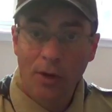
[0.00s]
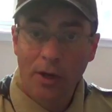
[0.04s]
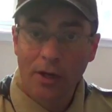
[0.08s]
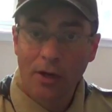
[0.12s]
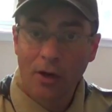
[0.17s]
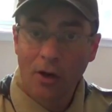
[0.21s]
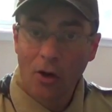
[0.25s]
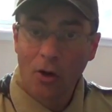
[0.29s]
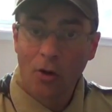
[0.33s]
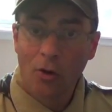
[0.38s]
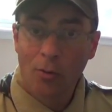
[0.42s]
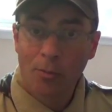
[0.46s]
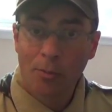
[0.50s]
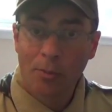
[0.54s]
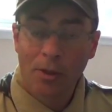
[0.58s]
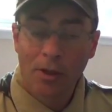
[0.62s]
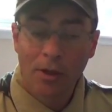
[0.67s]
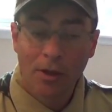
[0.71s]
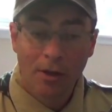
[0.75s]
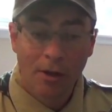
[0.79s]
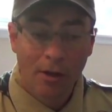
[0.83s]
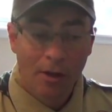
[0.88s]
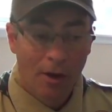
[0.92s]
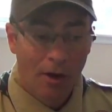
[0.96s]
at home.
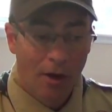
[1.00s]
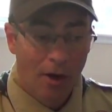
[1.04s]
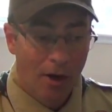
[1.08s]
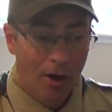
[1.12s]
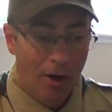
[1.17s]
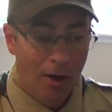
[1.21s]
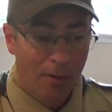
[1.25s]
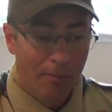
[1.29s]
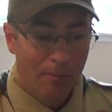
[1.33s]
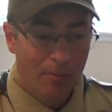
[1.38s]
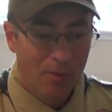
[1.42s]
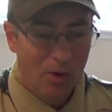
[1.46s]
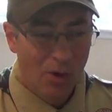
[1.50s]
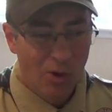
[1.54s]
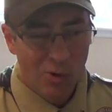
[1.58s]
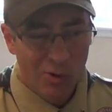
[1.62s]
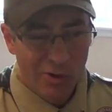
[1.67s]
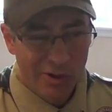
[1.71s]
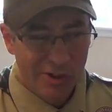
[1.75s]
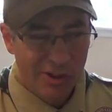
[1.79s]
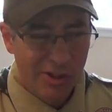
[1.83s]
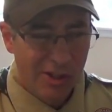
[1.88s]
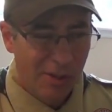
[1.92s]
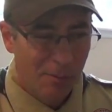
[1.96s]
The
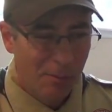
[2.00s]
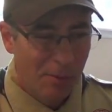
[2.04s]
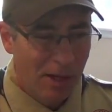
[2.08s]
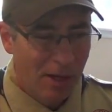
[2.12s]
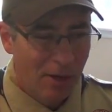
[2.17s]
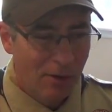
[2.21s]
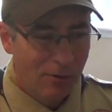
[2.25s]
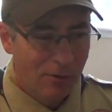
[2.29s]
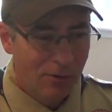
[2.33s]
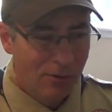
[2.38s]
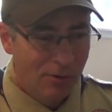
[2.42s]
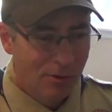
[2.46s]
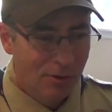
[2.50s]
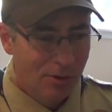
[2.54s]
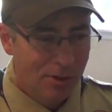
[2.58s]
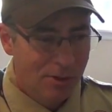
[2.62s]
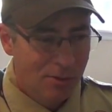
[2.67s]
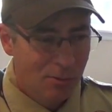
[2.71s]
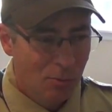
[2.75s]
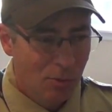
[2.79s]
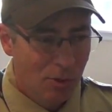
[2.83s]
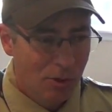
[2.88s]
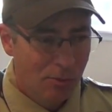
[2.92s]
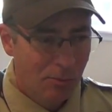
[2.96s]
only thing about
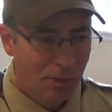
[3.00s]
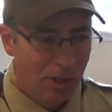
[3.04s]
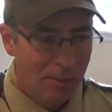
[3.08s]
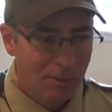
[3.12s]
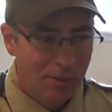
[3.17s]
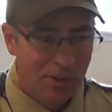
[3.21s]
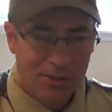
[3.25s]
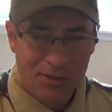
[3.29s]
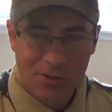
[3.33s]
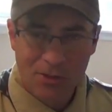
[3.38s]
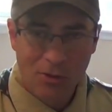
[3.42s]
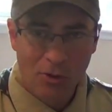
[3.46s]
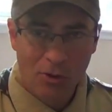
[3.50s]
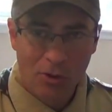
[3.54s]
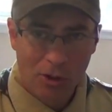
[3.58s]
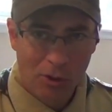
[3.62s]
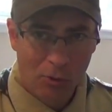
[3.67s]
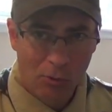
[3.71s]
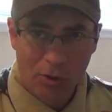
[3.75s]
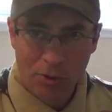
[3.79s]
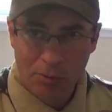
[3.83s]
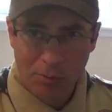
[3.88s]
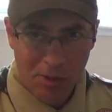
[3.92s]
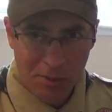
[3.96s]
this one, maybe it's an
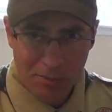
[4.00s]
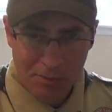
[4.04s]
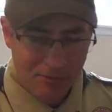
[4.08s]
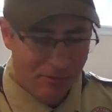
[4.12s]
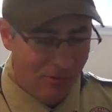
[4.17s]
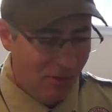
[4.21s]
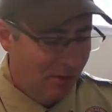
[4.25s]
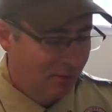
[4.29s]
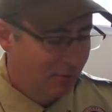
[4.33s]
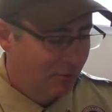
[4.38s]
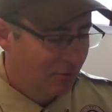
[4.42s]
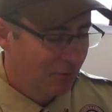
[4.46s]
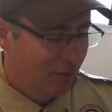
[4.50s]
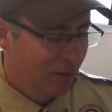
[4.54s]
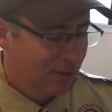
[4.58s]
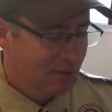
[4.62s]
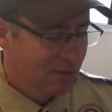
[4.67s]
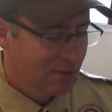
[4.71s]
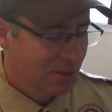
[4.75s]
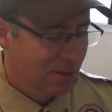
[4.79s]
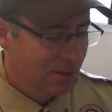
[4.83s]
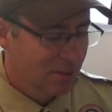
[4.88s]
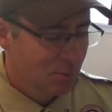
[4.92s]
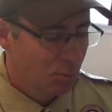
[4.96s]
early one, maybe they
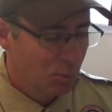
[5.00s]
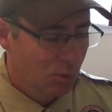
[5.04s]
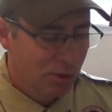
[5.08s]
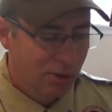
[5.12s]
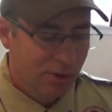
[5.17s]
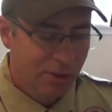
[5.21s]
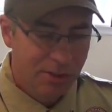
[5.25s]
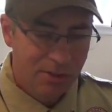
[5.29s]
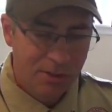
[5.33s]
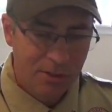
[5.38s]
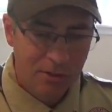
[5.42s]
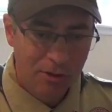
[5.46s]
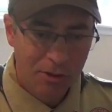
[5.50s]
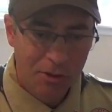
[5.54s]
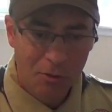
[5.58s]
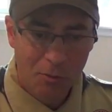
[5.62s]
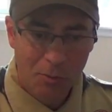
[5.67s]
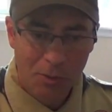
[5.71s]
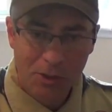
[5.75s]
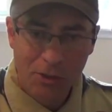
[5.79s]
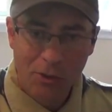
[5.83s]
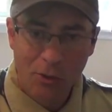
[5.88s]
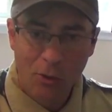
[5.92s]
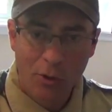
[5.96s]
fixed this, but it is a little
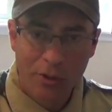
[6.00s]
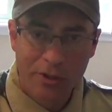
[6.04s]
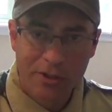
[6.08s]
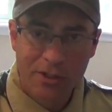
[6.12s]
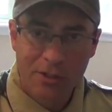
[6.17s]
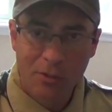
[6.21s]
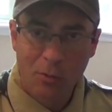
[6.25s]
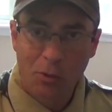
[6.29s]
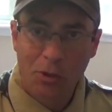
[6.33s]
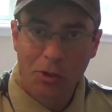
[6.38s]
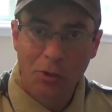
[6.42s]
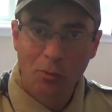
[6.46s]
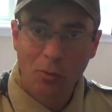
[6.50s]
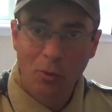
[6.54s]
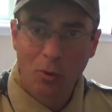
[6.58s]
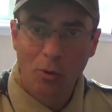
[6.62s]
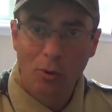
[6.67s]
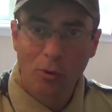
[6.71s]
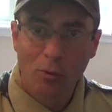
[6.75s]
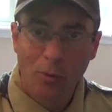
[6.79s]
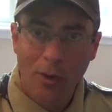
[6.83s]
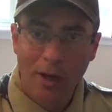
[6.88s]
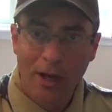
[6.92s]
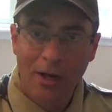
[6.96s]
bit noisy when you
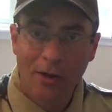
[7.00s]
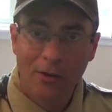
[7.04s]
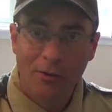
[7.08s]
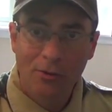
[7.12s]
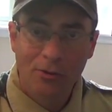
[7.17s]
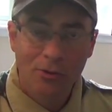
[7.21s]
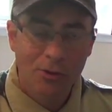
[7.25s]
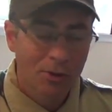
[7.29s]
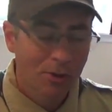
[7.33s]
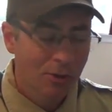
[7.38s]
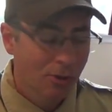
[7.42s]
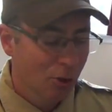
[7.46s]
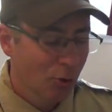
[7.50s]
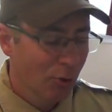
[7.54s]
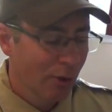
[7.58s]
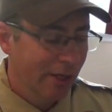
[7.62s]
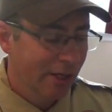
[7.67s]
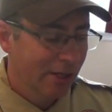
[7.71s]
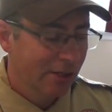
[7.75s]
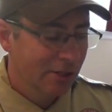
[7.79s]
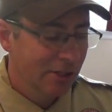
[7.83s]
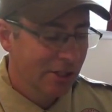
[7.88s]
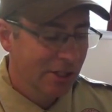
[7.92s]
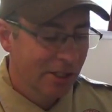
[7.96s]
roll around,
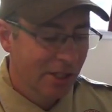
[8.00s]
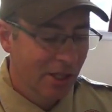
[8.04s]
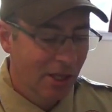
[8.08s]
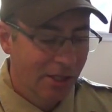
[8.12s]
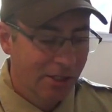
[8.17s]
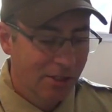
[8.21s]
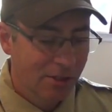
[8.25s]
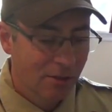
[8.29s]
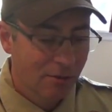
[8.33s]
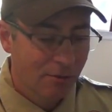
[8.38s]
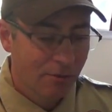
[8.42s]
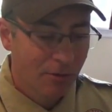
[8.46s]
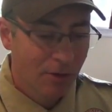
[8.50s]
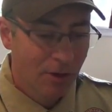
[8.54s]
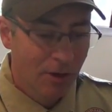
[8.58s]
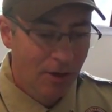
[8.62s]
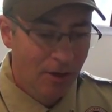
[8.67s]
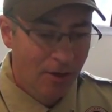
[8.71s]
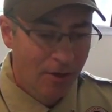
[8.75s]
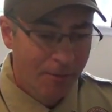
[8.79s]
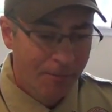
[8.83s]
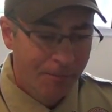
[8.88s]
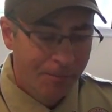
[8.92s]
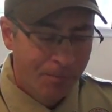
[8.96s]
crinkly kind of.
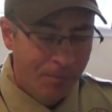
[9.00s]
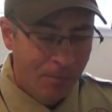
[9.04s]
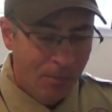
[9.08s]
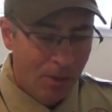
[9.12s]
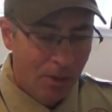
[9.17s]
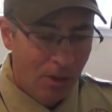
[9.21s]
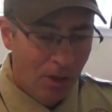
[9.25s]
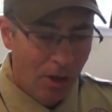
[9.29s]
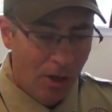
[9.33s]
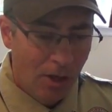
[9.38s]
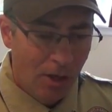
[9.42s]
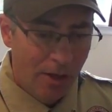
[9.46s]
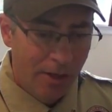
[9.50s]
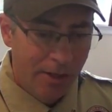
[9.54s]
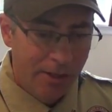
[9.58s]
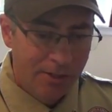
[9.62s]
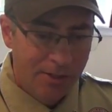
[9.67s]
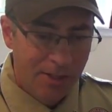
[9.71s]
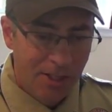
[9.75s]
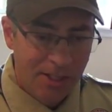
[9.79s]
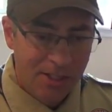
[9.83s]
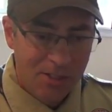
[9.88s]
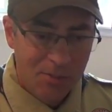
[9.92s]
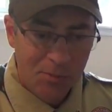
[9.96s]

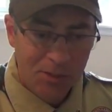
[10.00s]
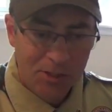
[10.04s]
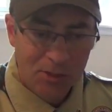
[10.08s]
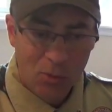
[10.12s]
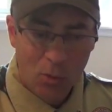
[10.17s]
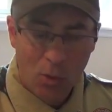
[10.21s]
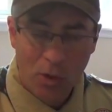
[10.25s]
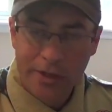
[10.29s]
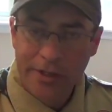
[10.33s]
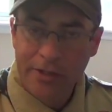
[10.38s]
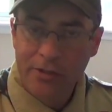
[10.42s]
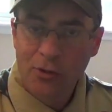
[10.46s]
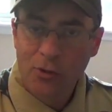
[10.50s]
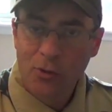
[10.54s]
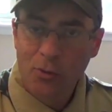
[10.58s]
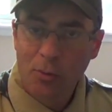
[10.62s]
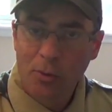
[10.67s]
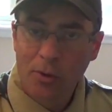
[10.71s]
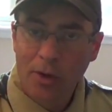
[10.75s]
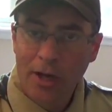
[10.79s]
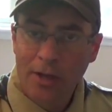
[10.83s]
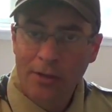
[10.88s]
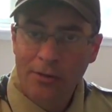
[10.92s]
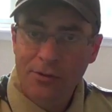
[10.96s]
It takes me 22
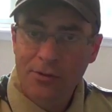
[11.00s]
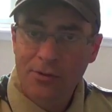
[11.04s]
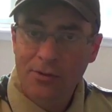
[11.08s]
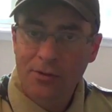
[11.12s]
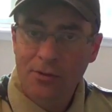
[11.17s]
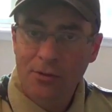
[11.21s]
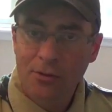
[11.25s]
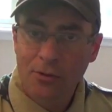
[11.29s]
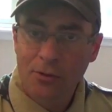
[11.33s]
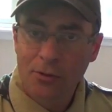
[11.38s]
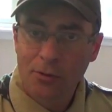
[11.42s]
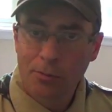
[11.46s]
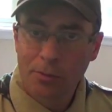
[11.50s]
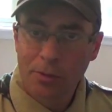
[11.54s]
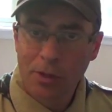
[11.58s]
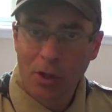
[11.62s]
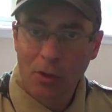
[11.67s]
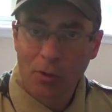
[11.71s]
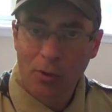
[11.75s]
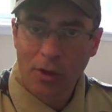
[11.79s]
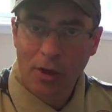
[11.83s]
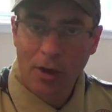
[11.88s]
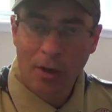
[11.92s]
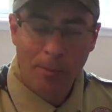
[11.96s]
breaths to
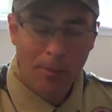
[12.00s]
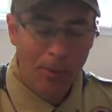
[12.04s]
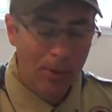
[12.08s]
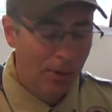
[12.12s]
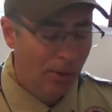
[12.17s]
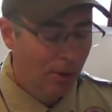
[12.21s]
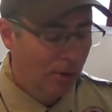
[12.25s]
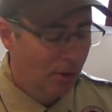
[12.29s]
blow it up,